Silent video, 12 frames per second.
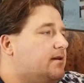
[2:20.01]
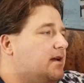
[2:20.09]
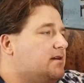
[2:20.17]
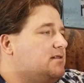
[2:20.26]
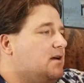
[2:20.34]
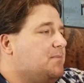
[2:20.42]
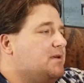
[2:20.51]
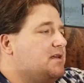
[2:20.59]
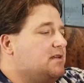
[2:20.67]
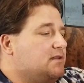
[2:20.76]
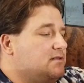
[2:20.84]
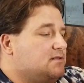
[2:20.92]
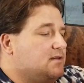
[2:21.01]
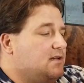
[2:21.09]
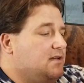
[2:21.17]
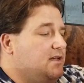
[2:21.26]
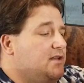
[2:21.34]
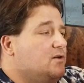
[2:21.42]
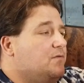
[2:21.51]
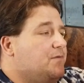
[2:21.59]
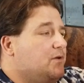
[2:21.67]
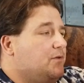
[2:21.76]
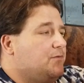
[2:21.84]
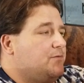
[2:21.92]
Next up is
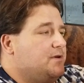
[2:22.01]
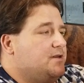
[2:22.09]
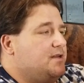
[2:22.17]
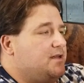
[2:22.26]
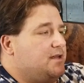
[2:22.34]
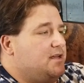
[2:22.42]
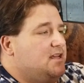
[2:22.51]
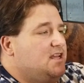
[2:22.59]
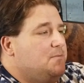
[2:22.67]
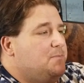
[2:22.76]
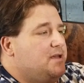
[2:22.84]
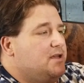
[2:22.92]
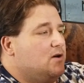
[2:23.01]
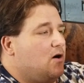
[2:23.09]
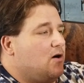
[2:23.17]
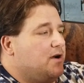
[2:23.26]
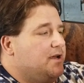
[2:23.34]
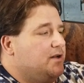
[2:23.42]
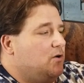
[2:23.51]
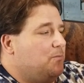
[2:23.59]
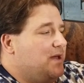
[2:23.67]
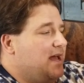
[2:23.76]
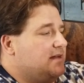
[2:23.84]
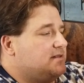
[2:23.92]
Innofil three D E P R
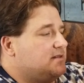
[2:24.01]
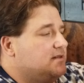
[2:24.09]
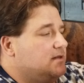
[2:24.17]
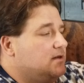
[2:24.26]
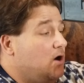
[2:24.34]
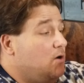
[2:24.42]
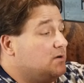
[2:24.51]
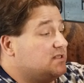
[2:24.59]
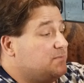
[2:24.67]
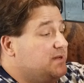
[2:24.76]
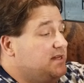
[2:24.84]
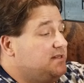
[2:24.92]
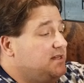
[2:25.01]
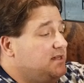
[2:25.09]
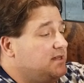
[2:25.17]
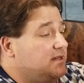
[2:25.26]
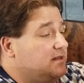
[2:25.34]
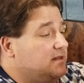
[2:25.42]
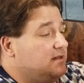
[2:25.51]
InnoPet. Oh, it's a P E T.